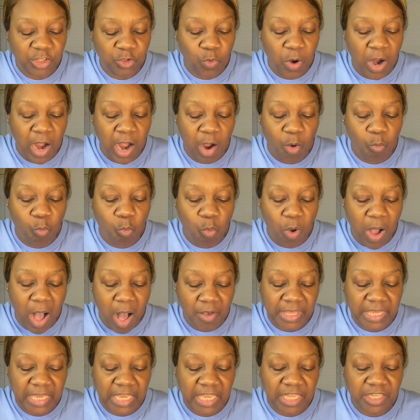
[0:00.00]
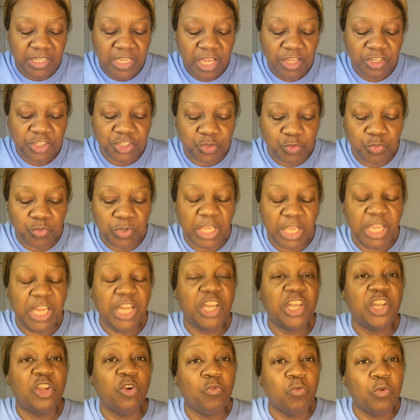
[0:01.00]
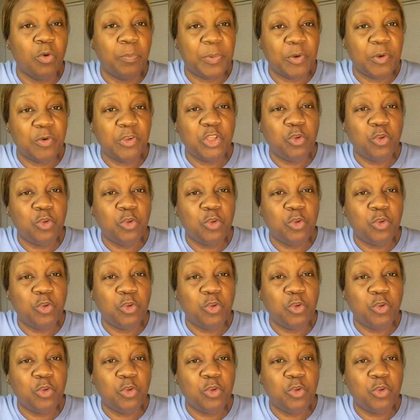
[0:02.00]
You are walking to innumerable.